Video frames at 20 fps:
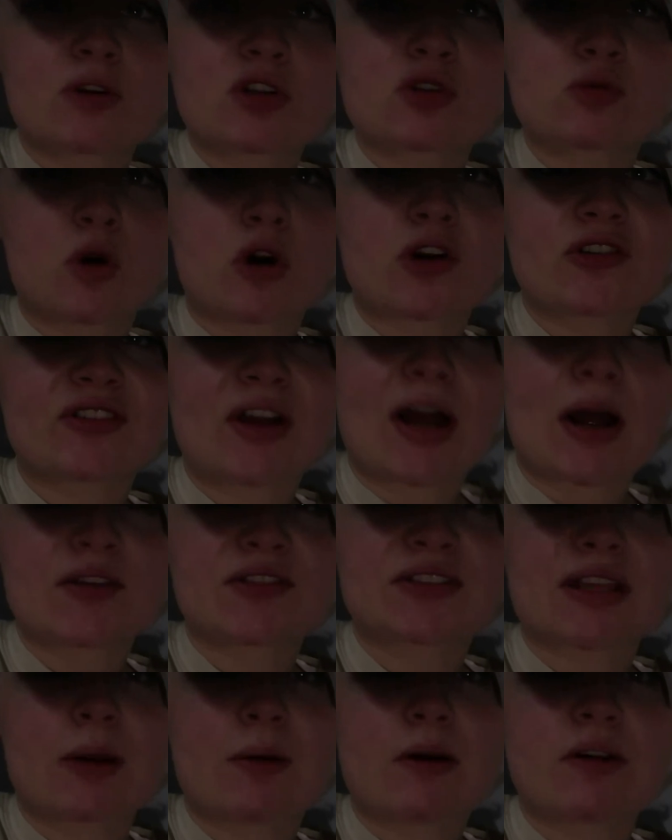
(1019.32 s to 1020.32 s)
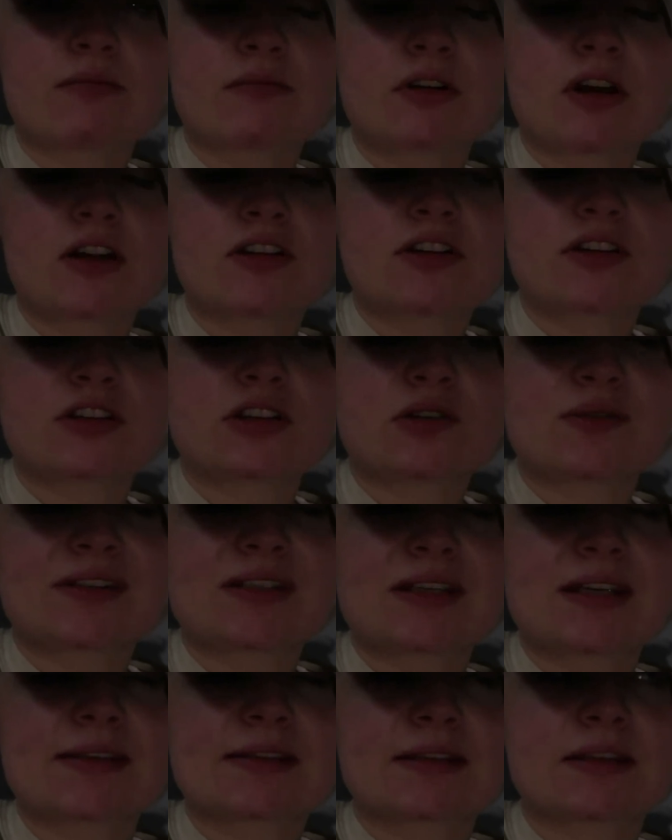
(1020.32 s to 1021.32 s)
which was How to Get Away with Murder, the new
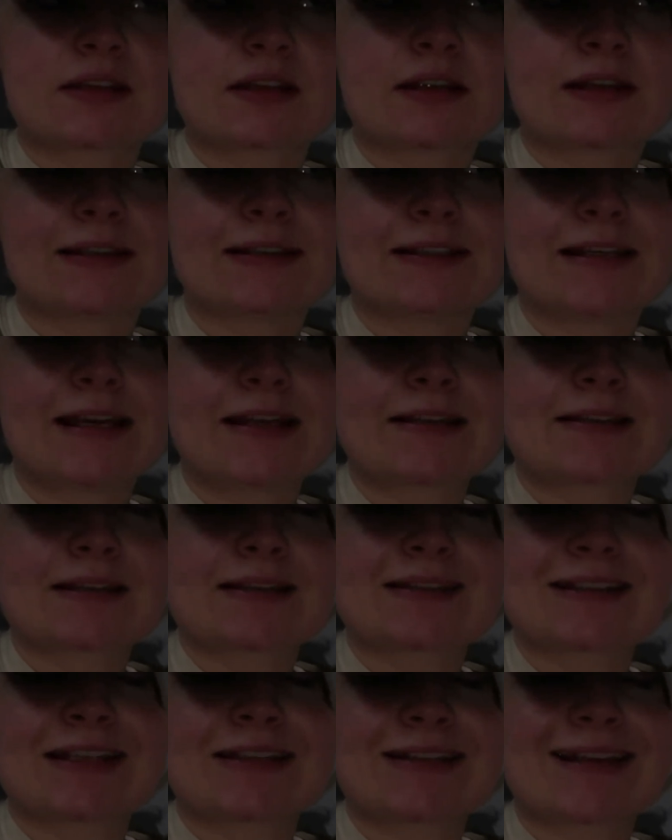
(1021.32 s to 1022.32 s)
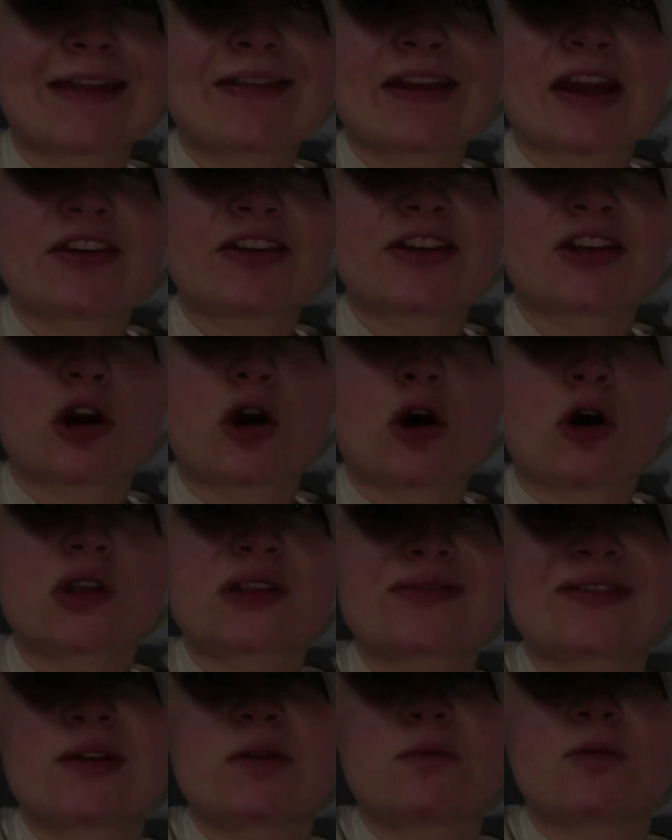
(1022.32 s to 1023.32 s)
season. Lit. Didn't get the ending at all.
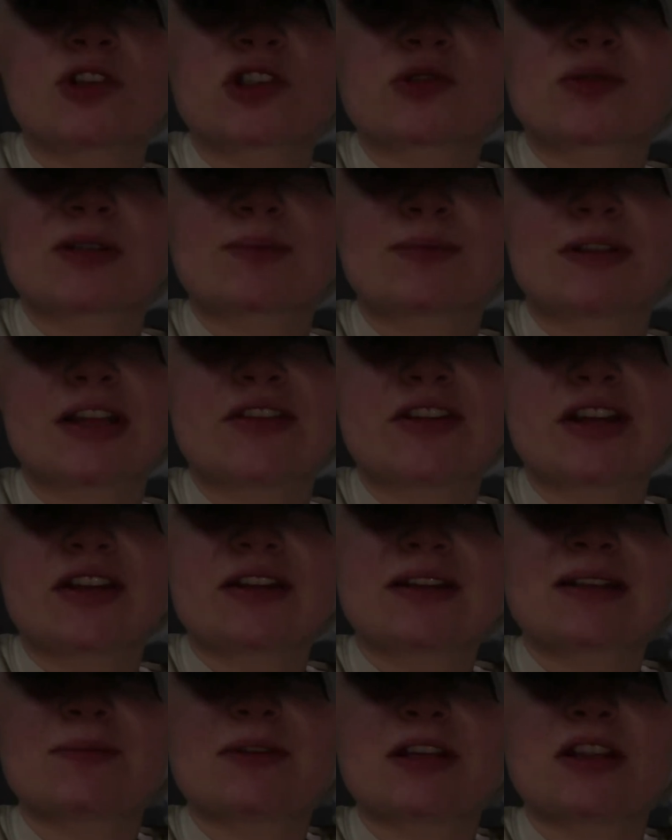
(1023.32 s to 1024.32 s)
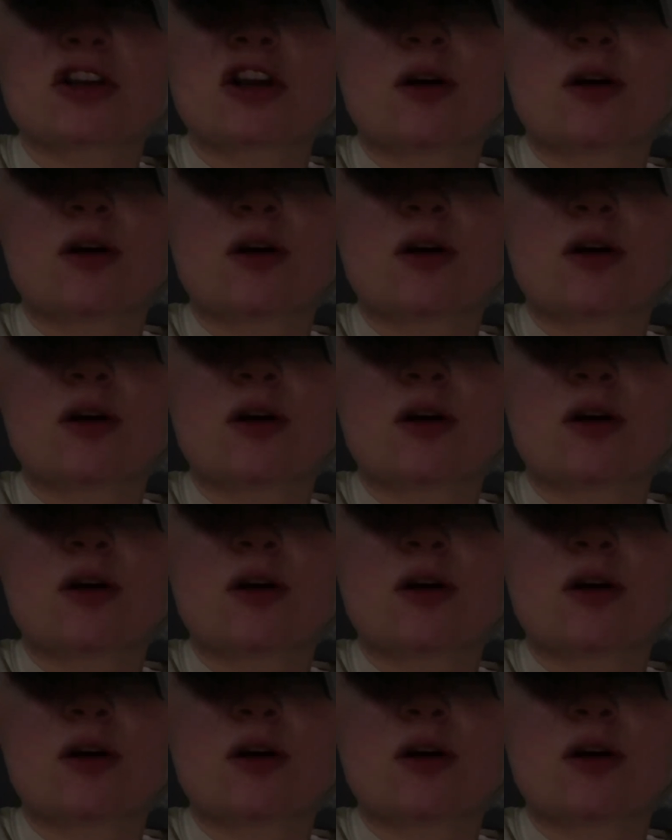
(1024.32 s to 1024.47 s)
So if anyone wants to explain the ending to me in the